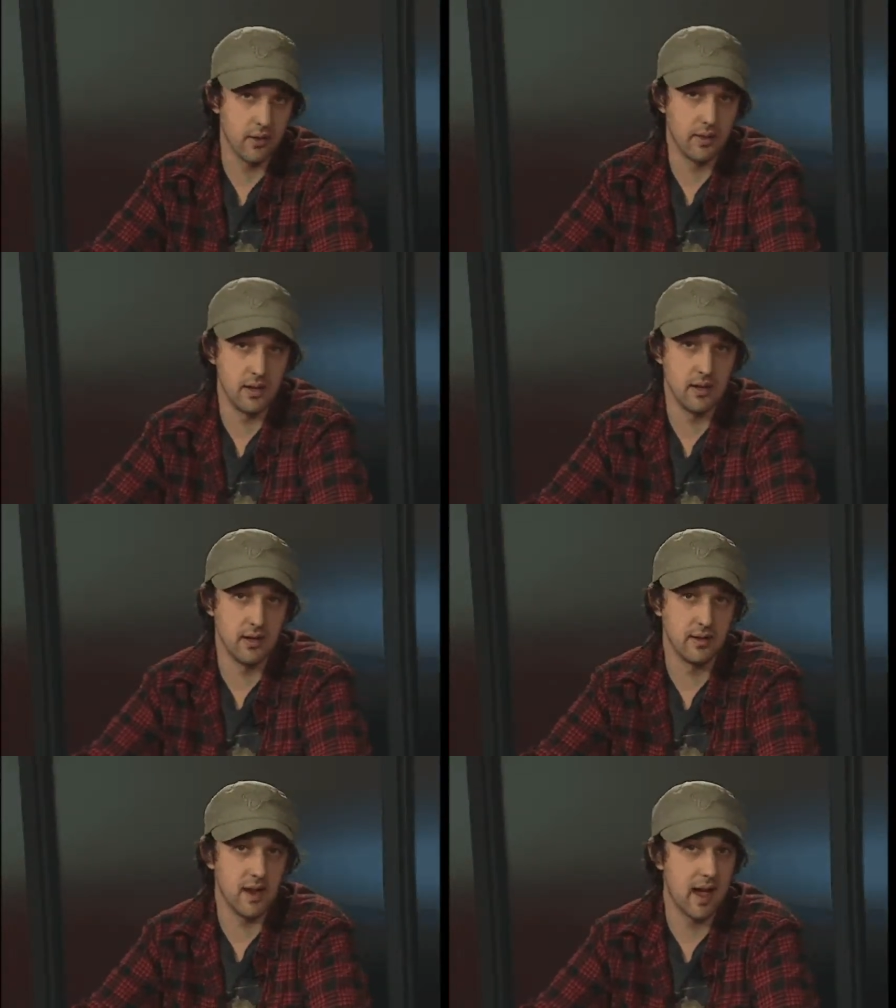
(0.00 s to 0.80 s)
The
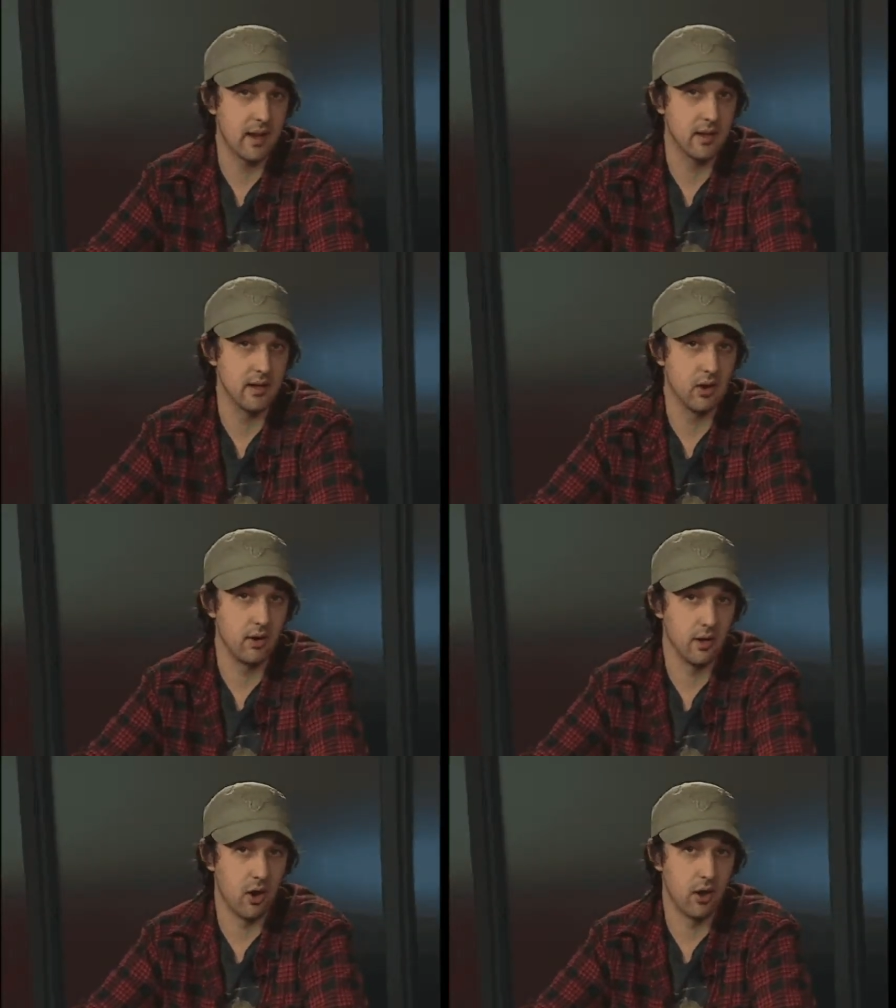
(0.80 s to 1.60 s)
attack
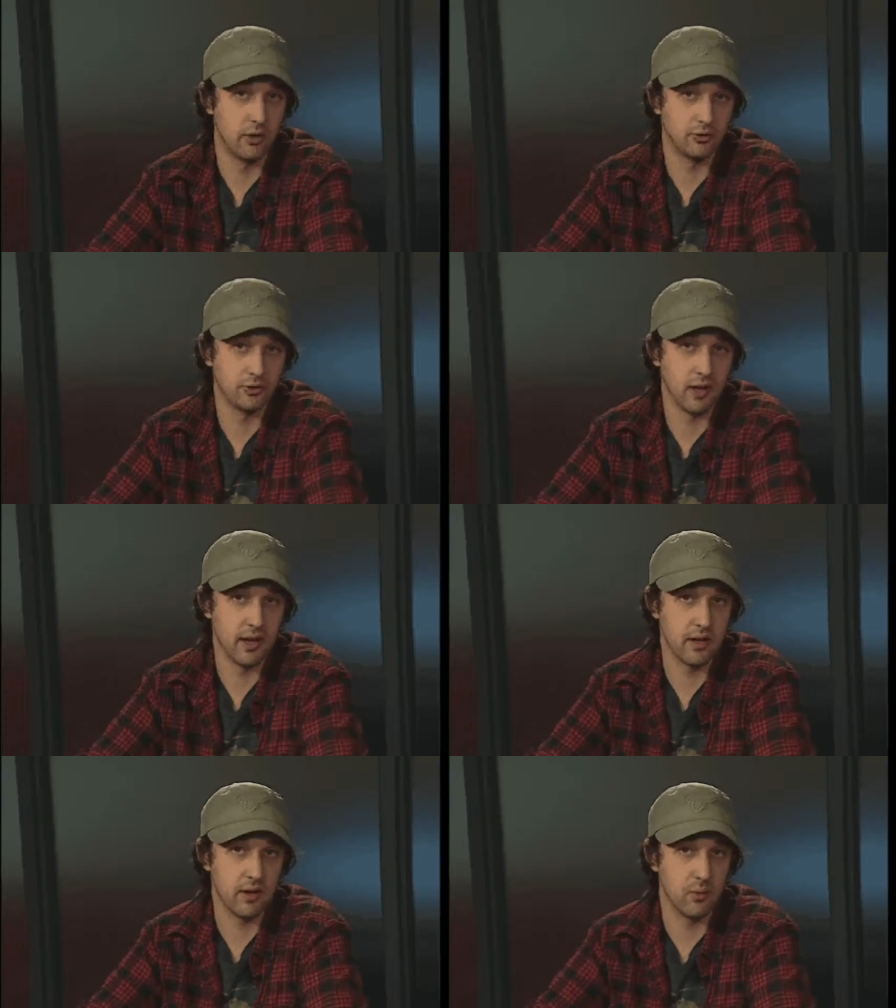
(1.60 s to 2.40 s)
on Sri
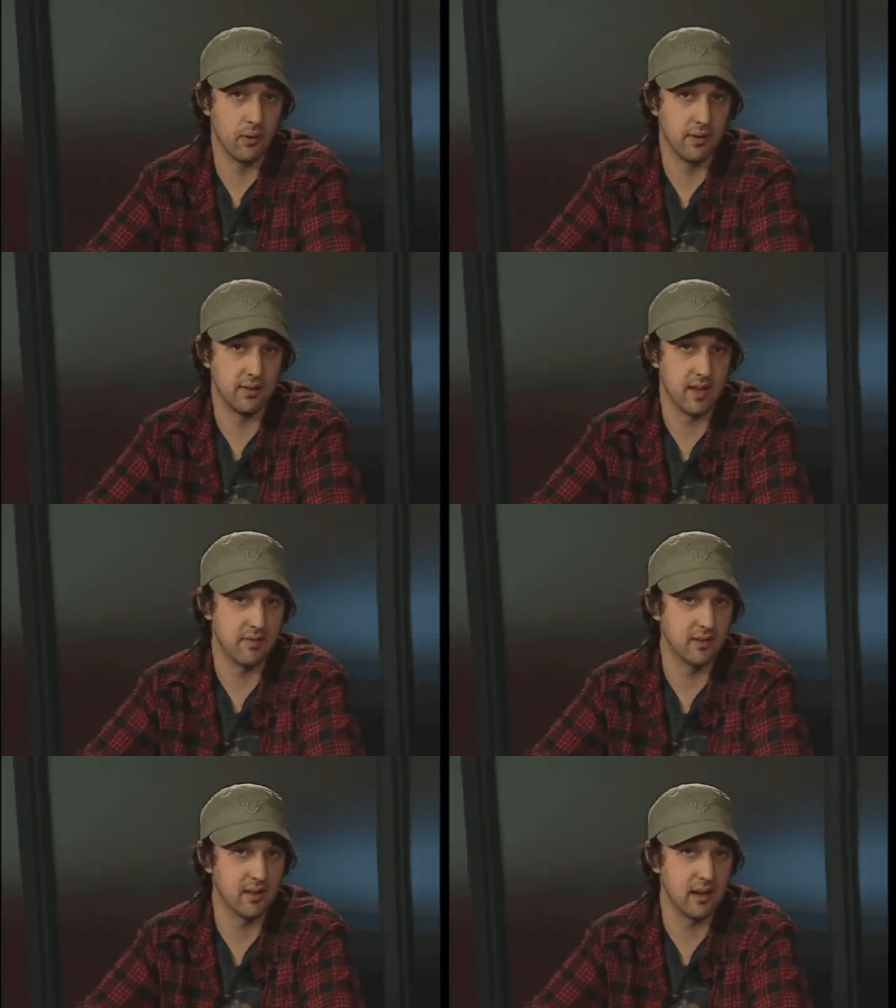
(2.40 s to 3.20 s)
Lanka was
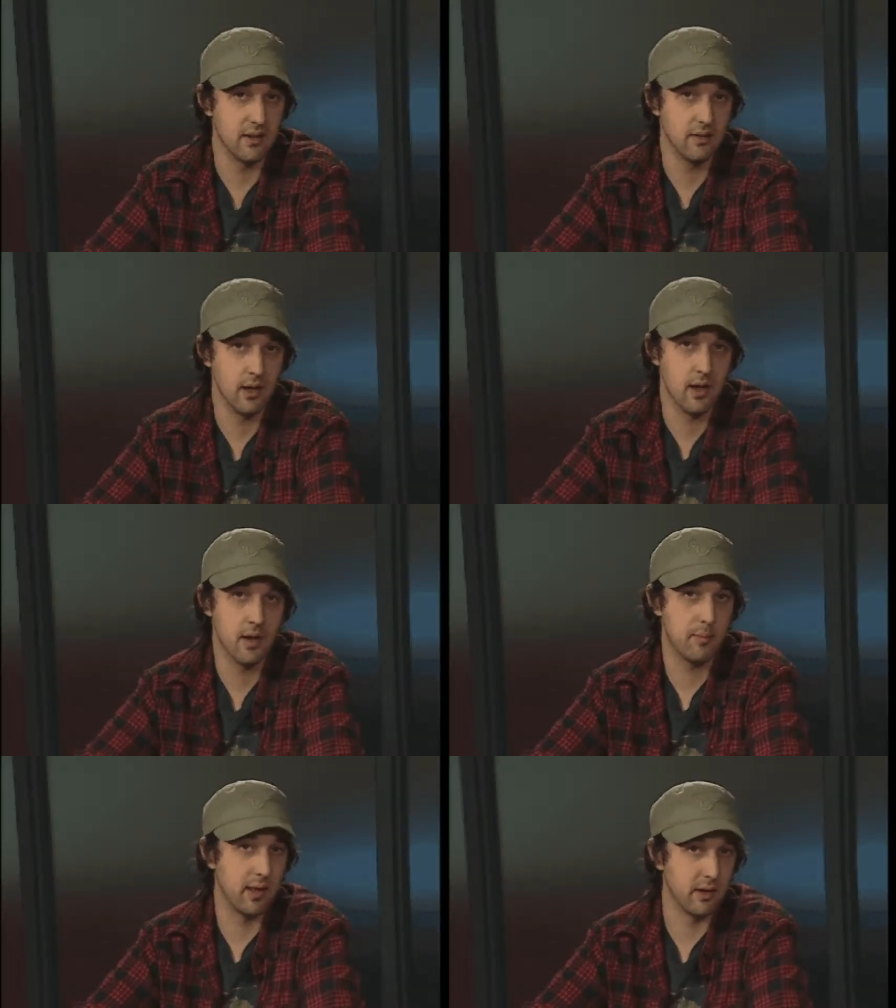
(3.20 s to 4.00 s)
devastating.
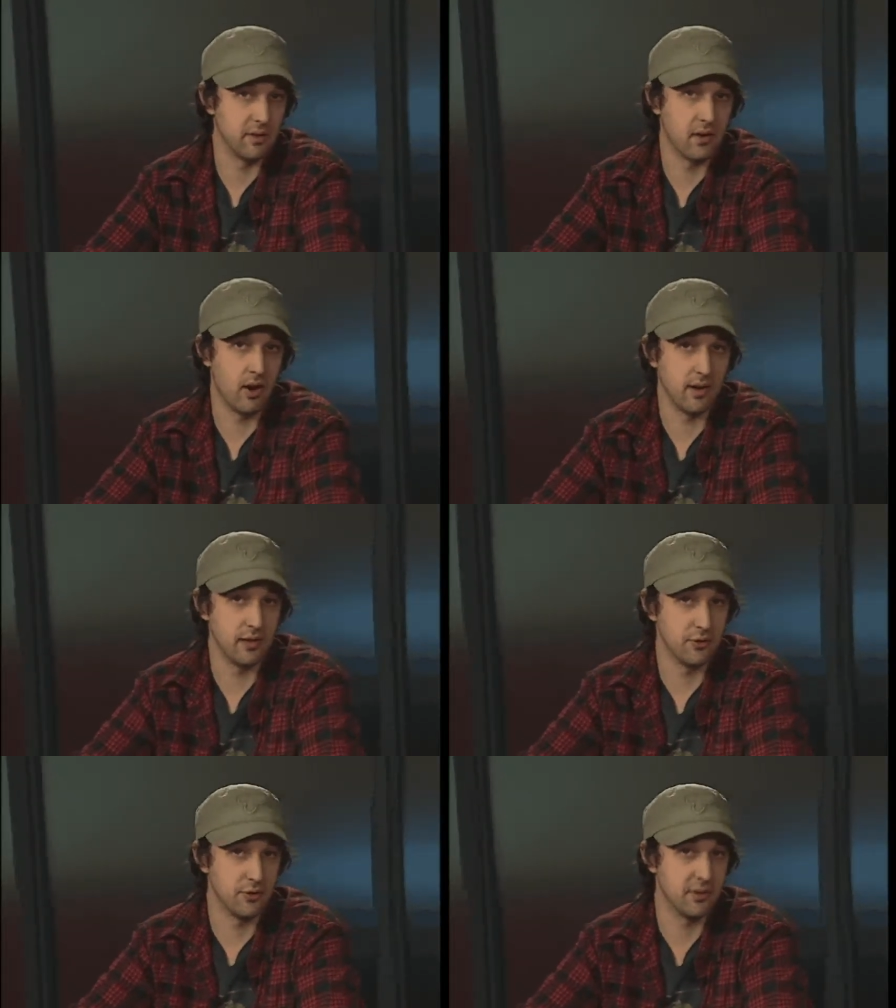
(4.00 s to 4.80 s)
Players got
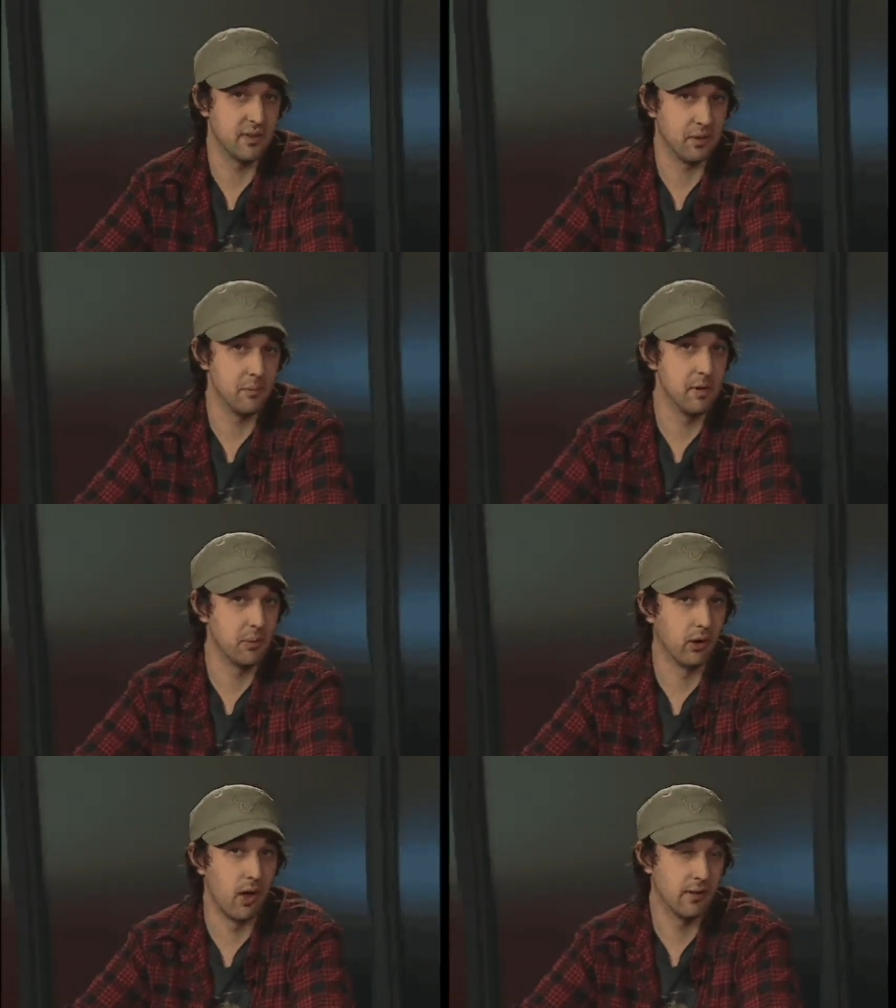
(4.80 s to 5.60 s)
injured, some
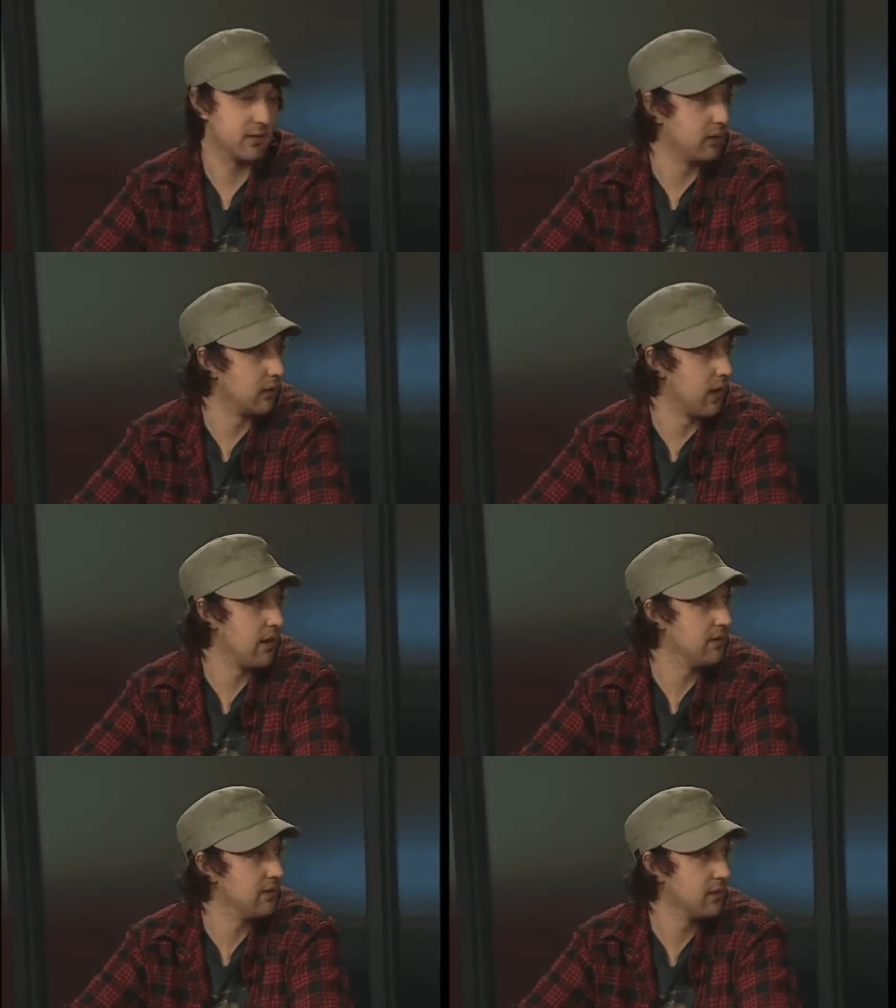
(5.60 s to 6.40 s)
people lost their
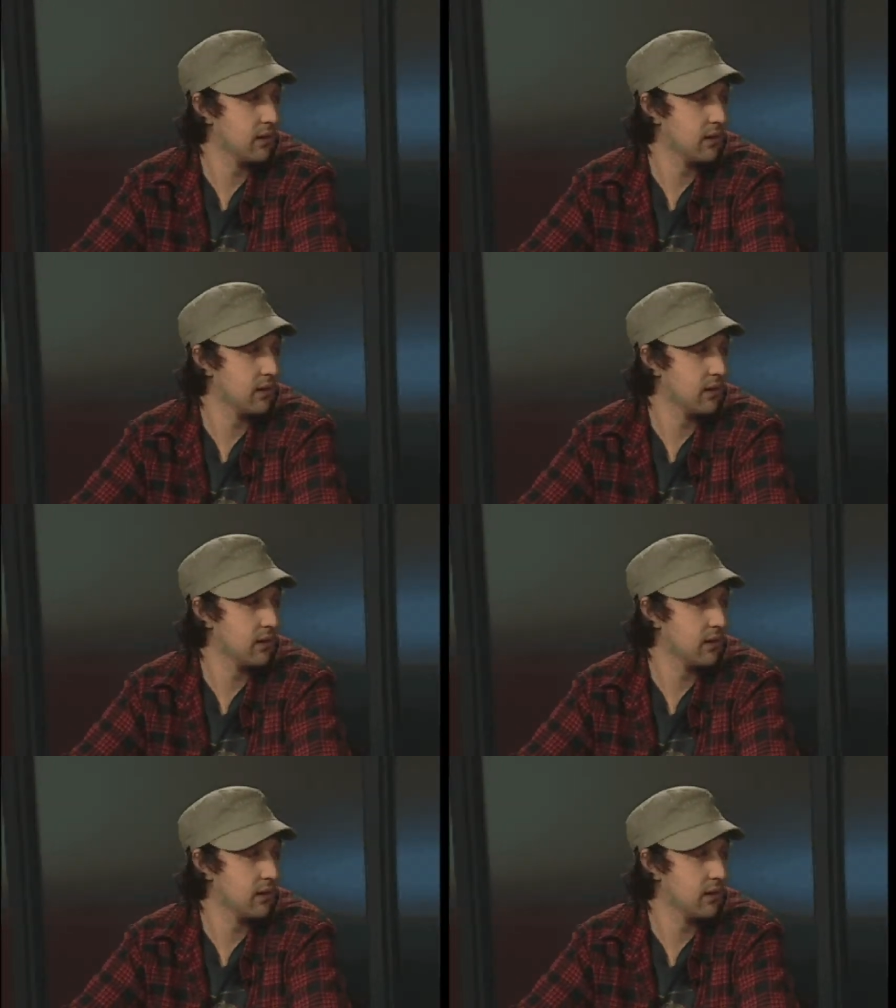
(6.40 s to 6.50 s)
lives.